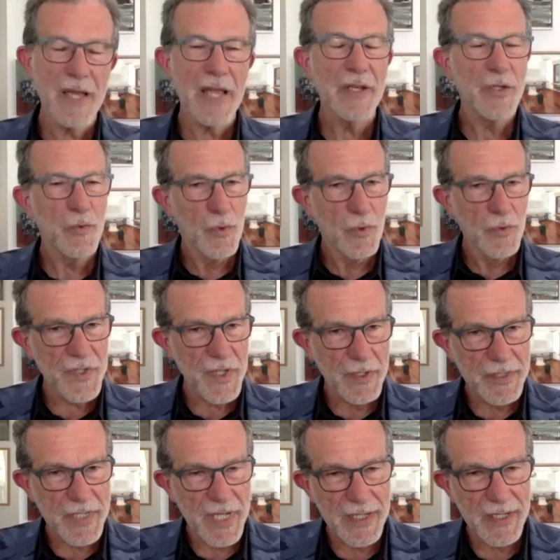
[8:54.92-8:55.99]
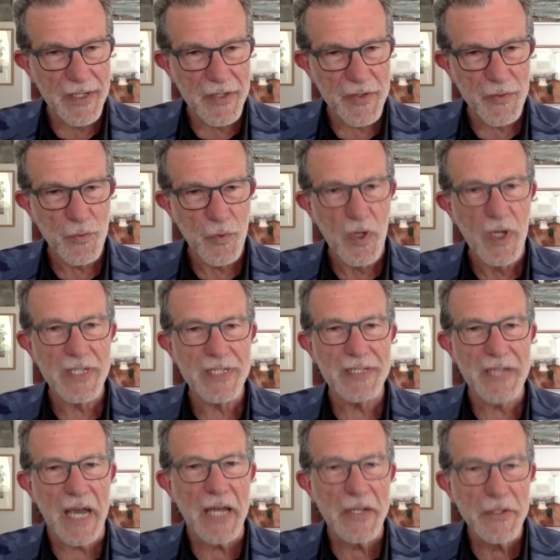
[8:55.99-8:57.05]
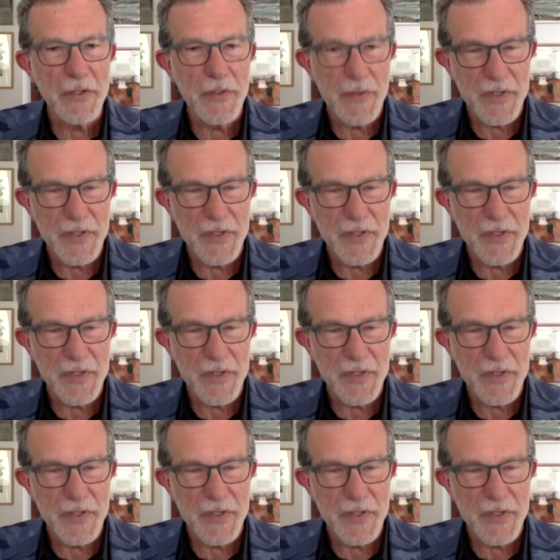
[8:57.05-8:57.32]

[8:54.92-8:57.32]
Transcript: you also take us right under the